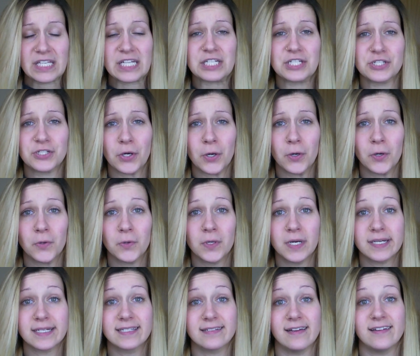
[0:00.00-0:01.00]
So
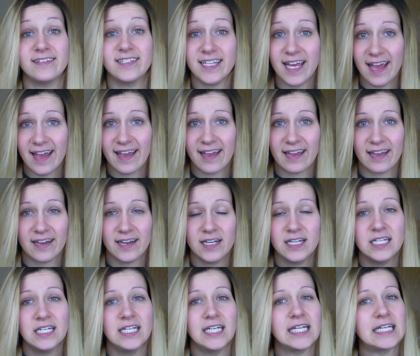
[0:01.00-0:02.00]
today,
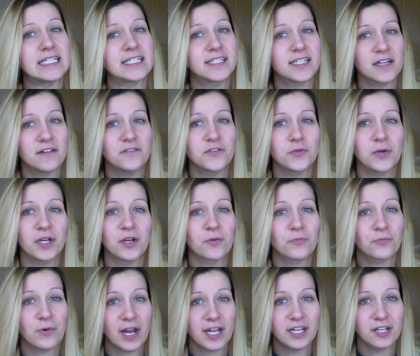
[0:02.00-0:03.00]
instead of doing a
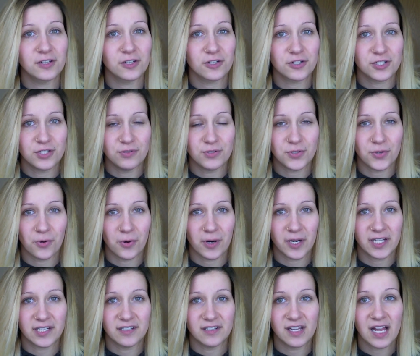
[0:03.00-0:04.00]
regular
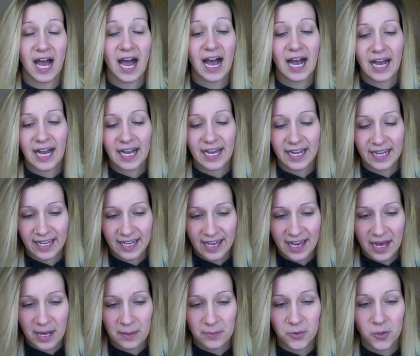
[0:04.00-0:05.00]
tutorial, I
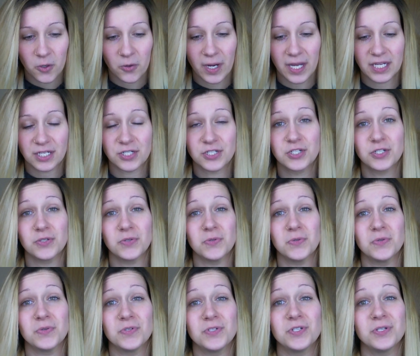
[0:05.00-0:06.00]
am going
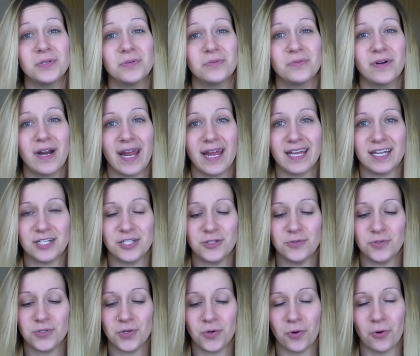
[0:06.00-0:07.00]
to do a
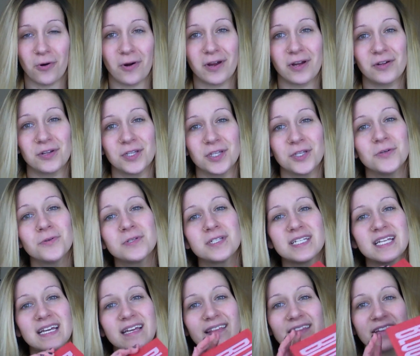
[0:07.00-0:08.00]
tutorial
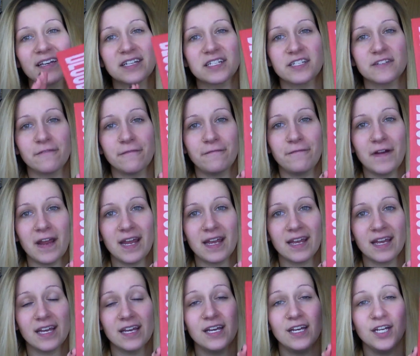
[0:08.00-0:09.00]
using this fake
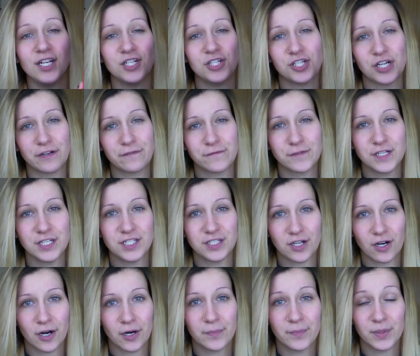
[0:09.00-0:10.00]
Jeffree
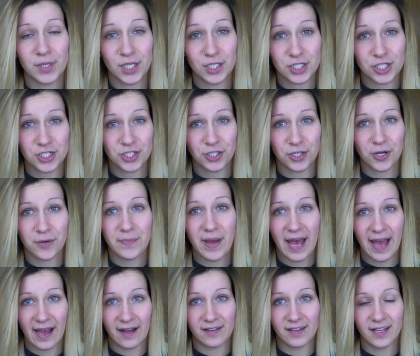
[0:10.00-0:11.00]
Star blood sugar
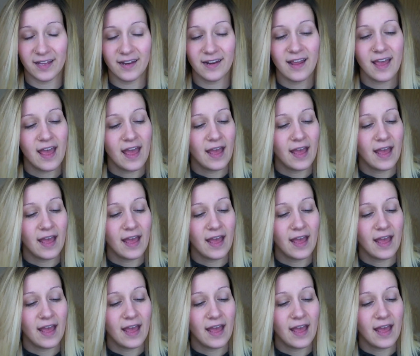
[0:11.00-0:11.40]
palette.